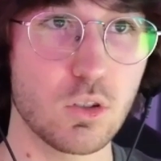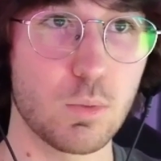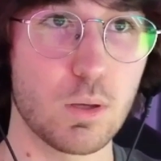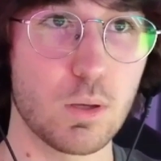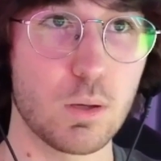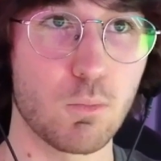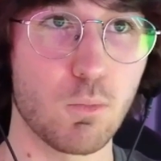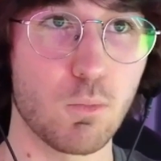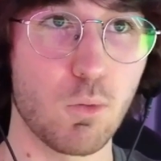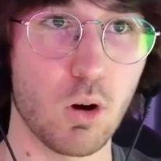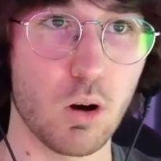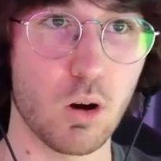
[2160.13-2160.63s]

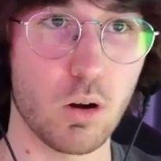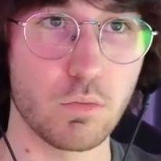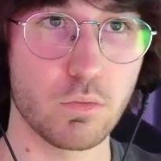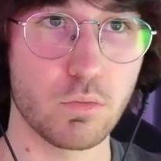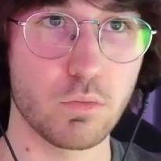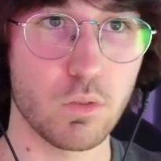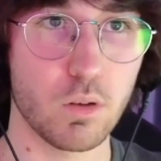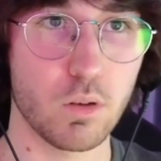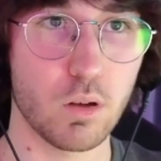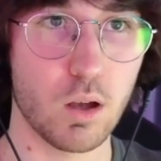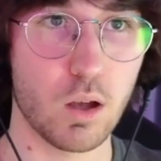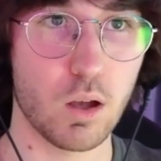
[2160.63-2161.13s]
more
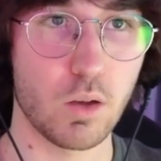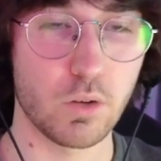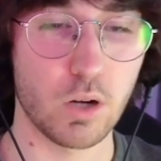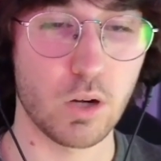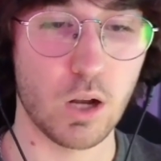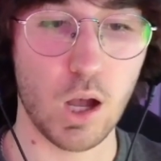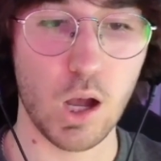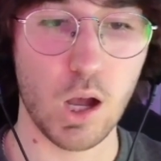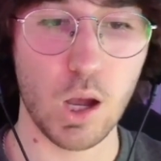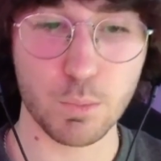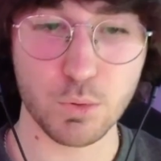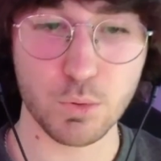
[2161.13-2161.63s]
of an
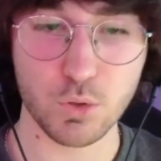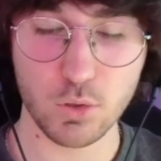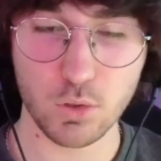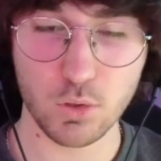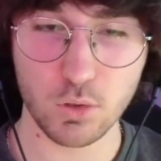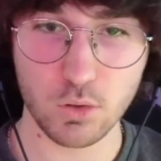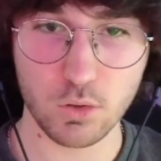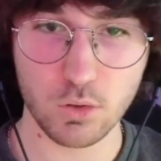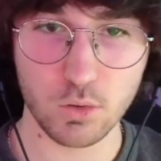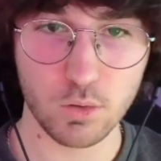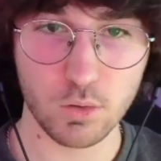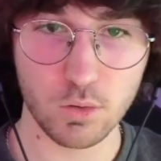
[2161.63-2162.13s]

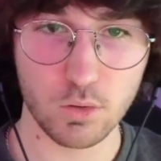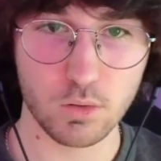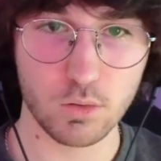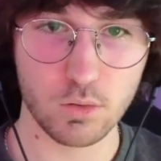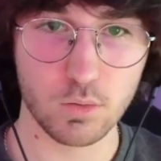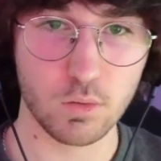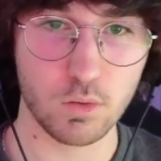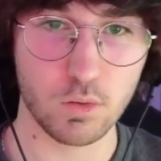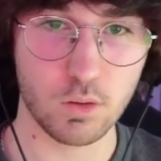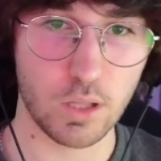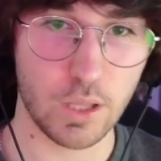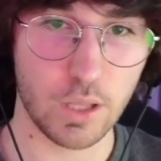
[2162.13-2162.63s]
optional
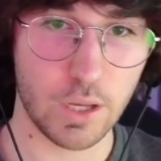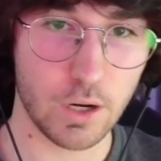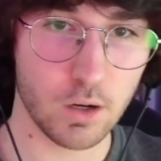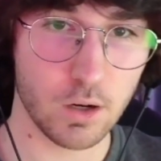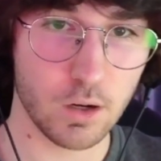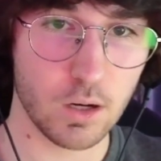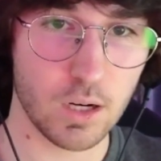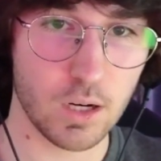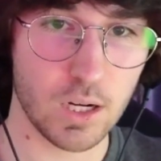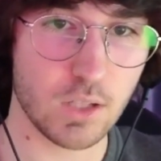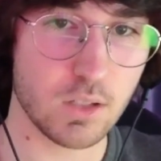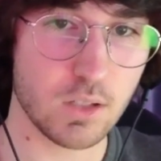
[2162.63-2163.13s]
layer.
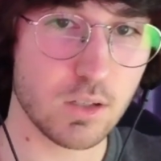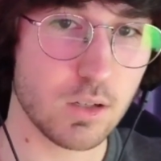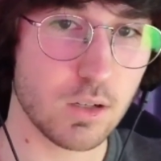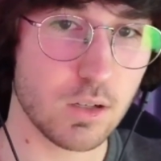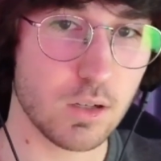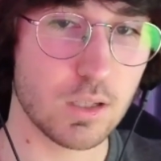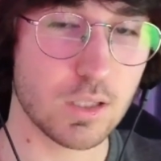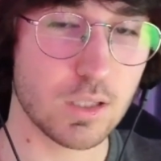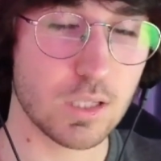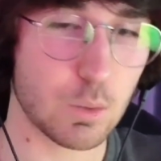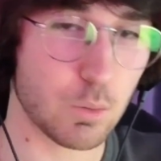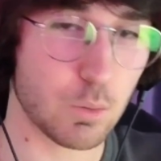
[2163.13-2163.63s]

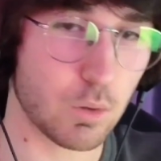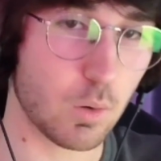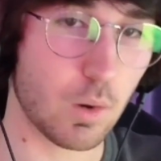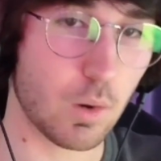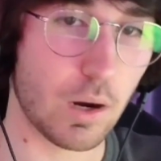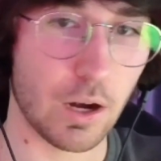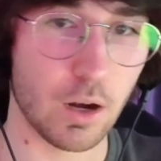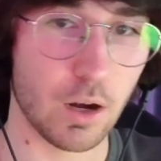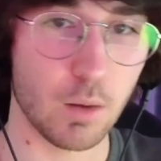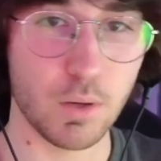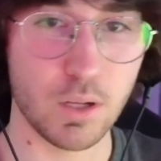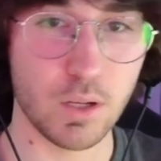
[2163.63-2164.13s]
It's not
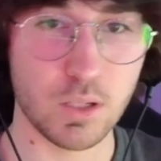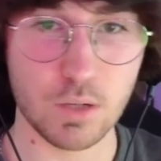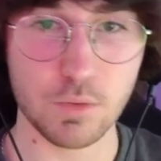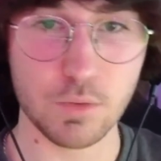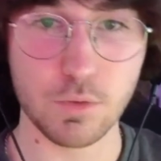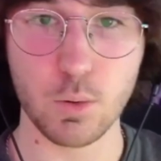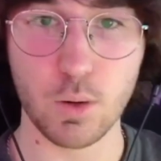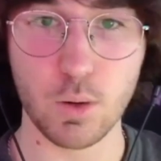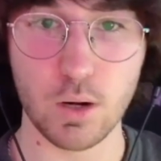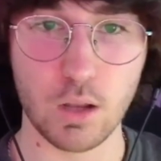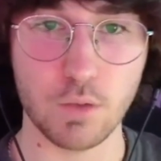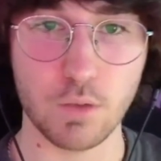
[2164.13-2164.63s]
required, but it's definitely
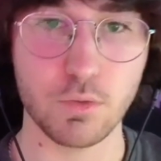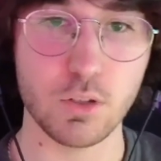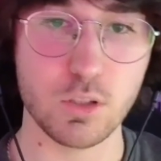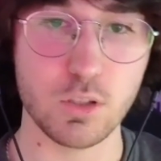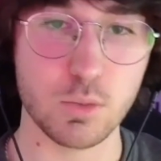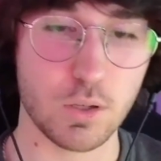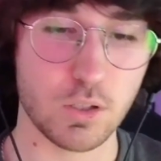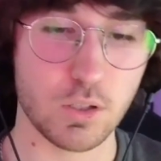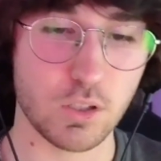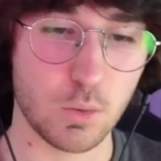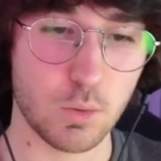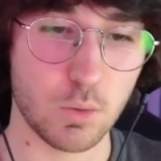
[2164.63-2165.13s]
quite helpful,
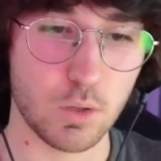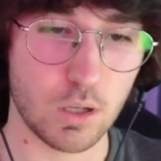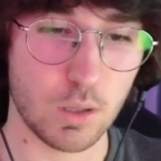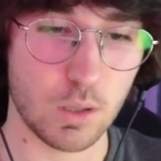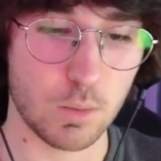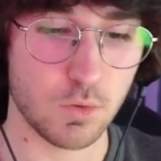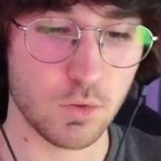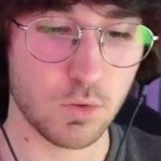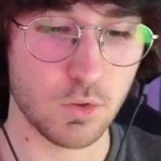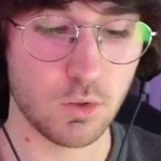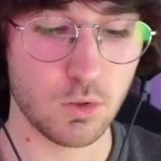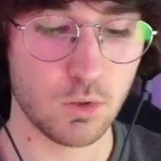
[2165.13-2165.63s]
especially when it
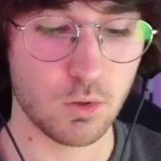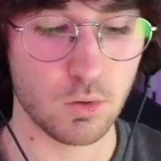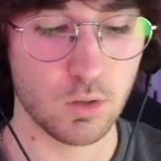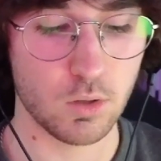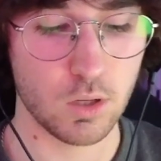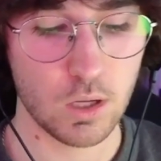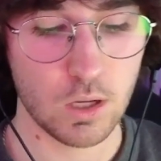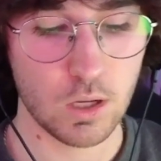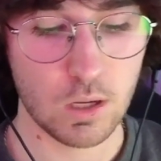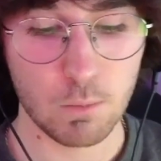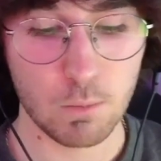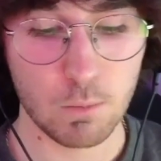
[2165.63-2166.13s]
comes to
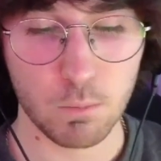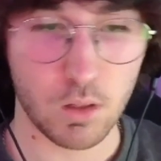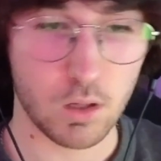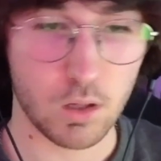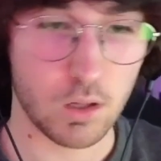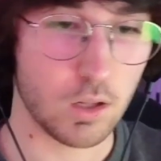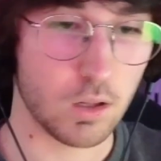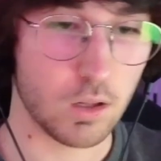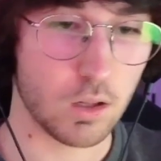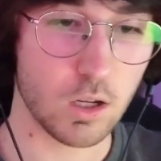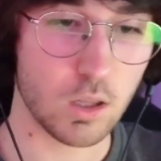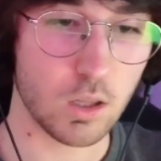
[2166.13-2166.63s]
a
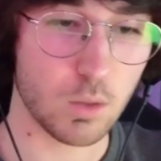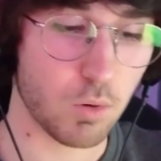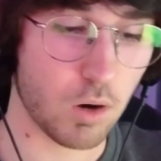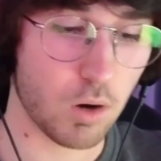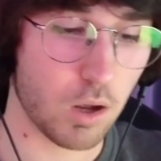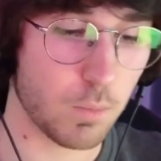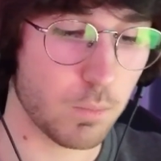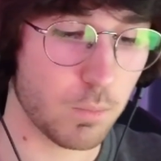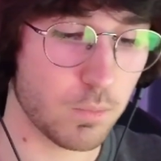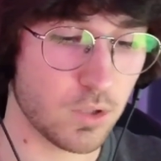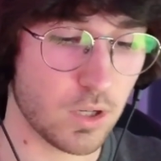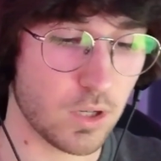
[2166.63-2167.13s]
lot of the
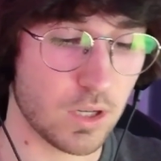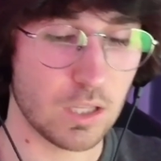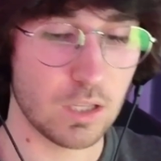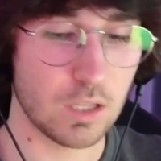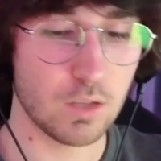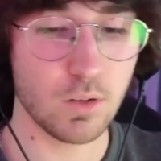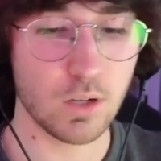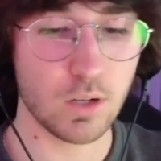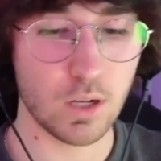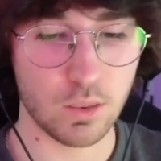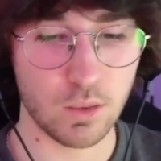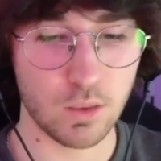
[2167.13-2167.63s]
problems that
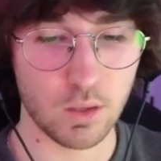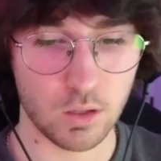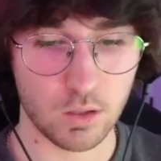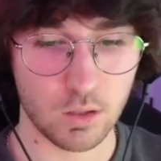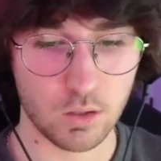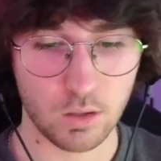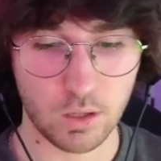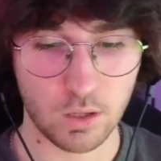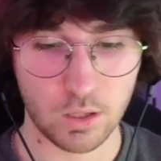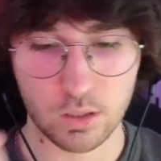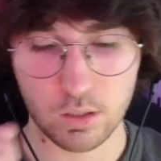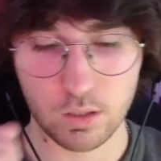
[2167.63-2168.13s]
even I think
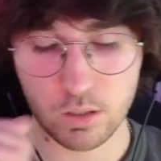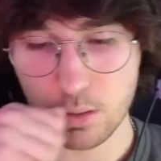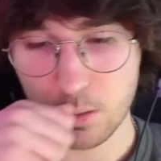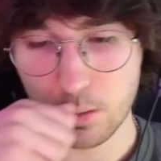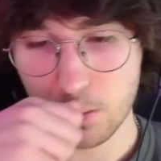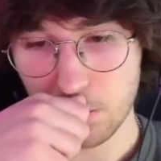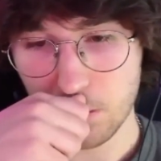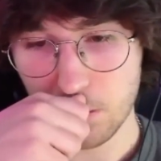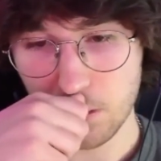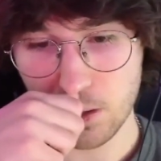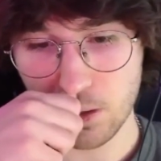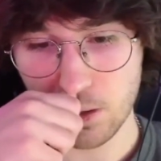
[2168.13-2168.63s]
like,
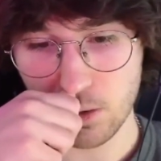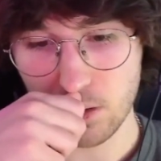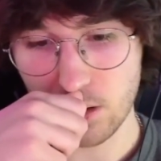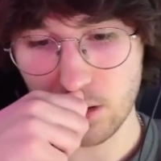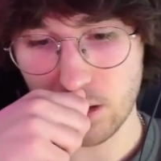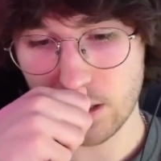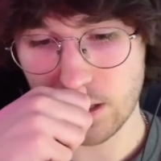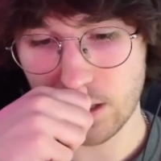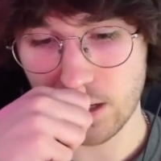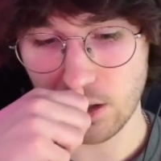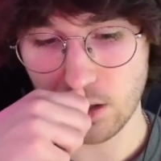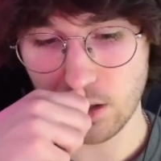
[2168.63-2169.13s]

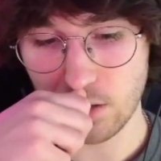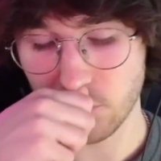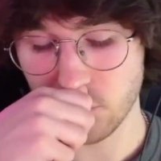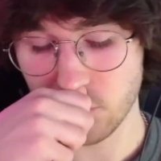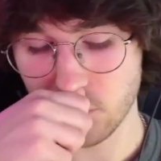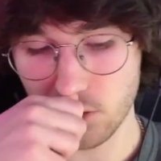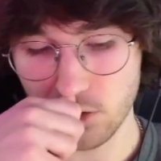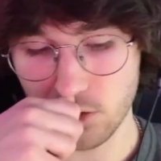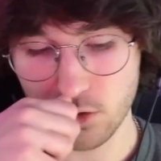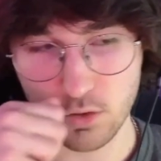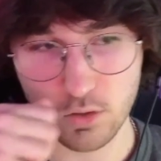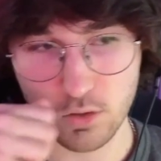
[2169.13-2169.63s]
account level
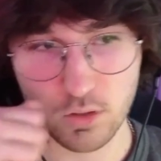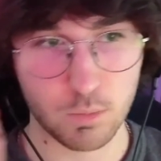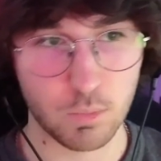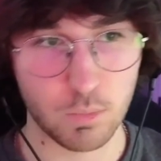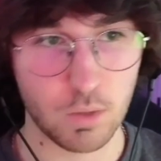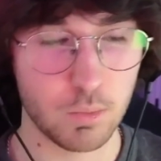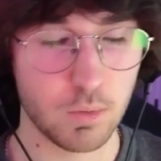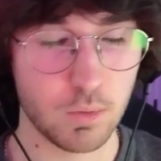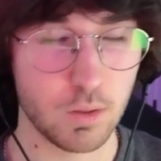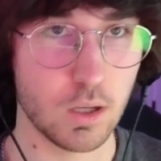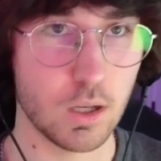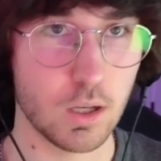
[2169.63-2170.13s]
solutions and
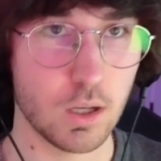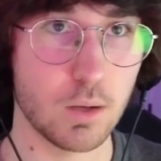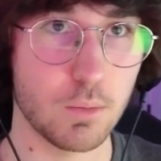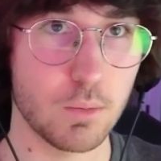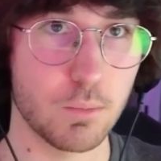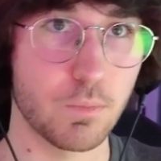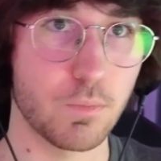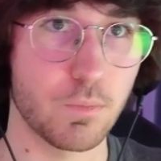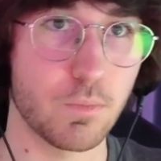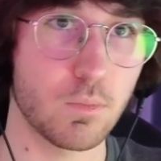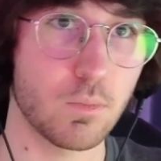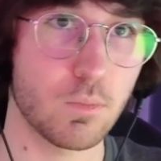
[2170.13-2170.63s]
maybe
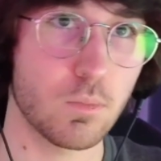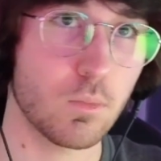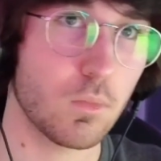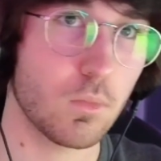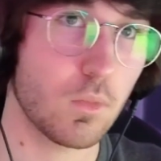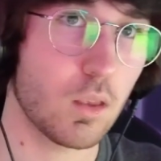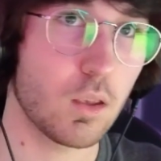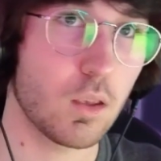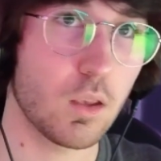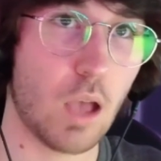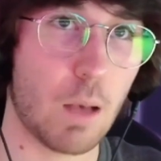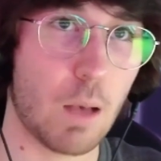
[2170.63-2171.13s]

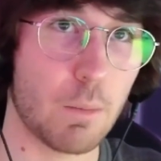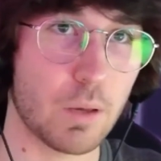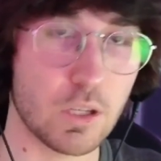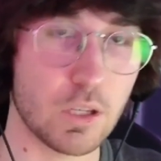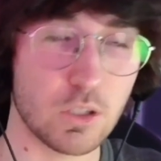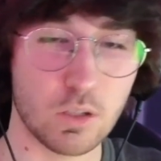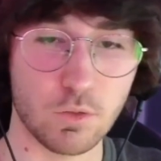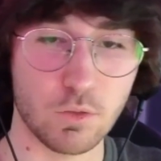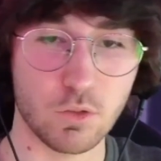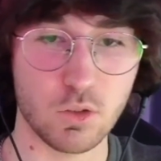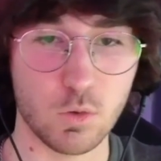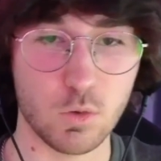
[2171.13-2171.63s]
application
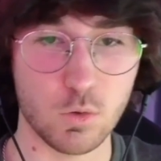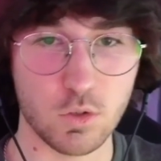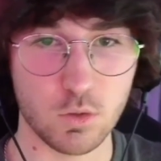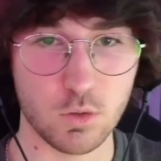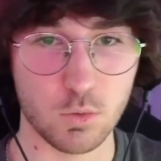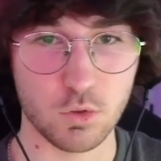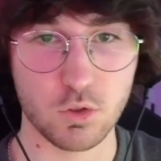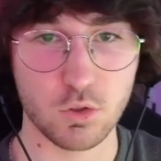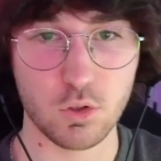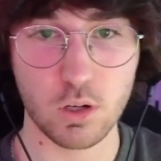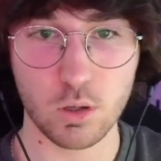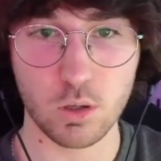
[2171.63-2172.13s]
level solutions will
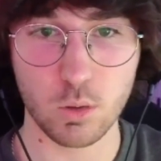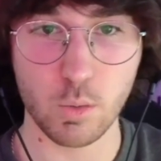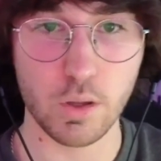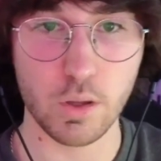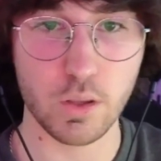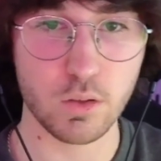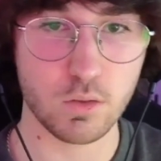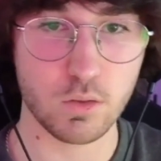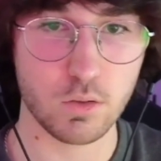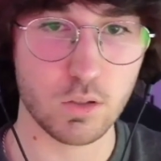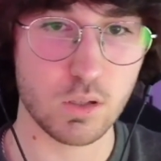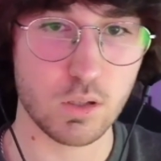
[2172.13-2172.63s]
struggle with
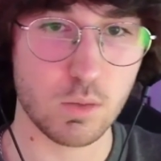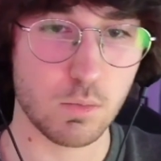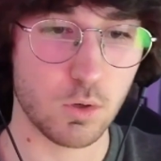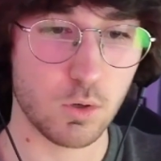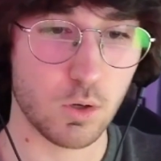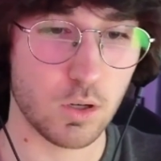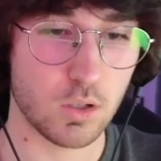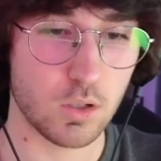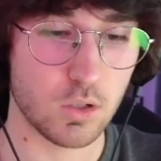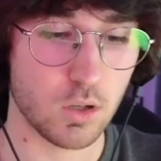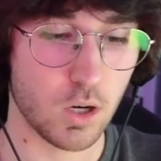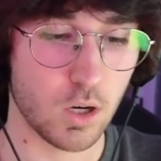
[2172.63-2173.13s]
to some degree
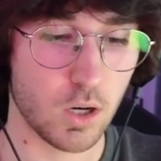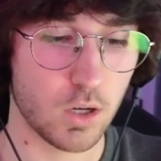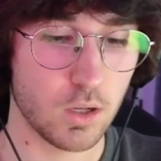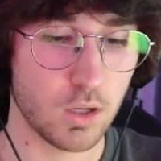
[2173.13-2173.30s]
to start,